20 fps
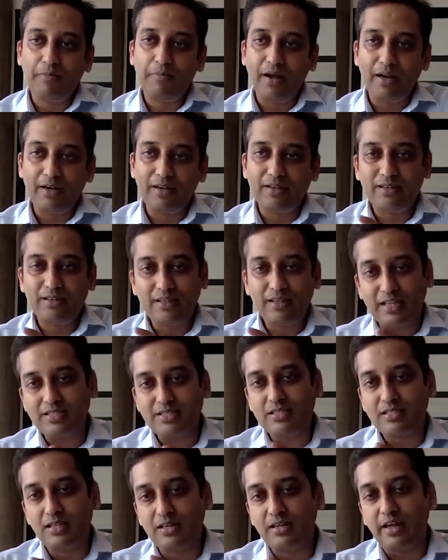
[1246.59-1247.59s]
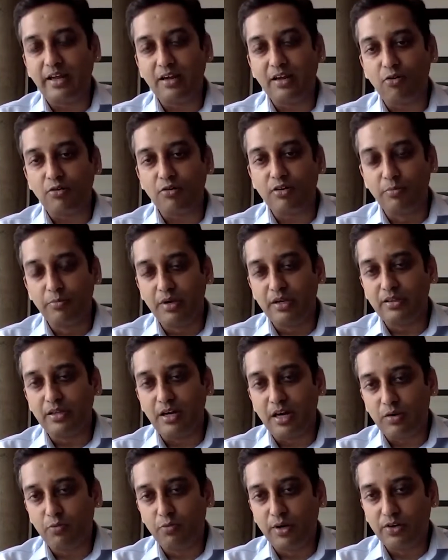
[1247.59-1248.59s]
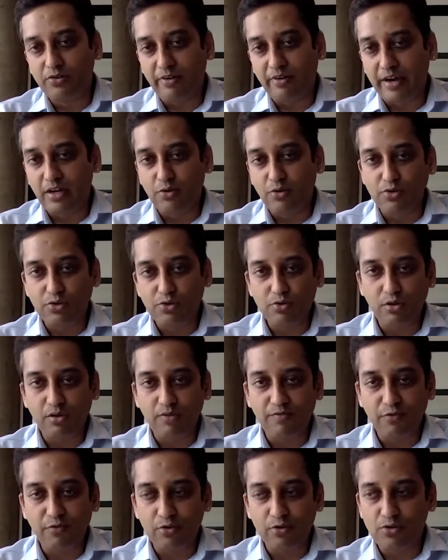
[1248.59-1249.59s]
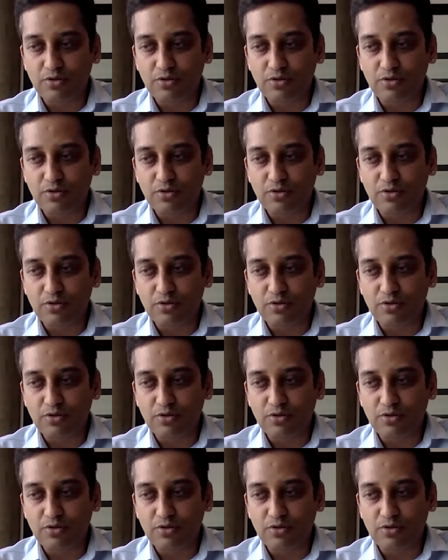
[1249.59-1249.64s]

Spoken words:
And that's the dichotomy that we're trying to solve for,